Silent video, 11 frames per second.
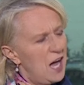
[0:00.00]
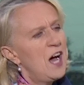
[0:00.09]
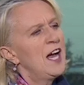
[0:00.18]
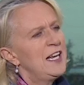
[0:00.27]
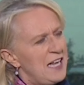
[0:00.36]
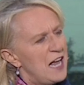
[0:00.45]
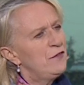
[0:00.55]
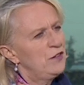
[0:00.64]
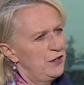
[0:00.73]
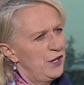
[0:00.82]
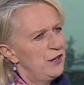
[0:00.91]
at a high
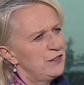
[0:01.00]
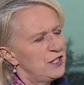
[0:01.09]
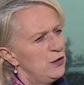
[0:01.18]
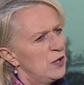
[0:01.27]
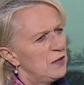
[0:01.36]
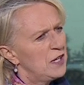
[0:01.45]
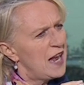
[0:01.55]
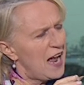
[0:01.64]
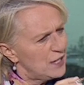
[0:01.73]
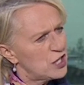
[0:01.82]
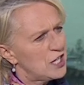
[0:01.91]
level, though, to
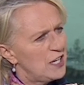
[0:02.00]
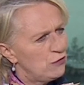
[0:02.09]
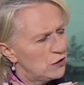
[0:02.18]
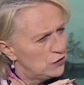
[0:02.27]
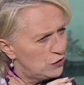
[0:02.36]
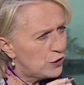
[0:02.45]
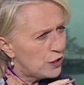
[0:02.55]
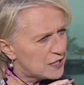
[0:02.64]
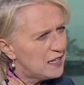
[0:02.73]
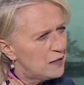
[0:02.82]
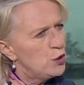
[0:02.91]
actually,
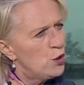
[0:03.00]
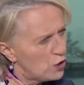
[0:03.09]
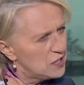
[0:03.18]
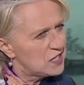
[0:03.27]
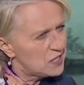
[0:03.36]
you know, tell them your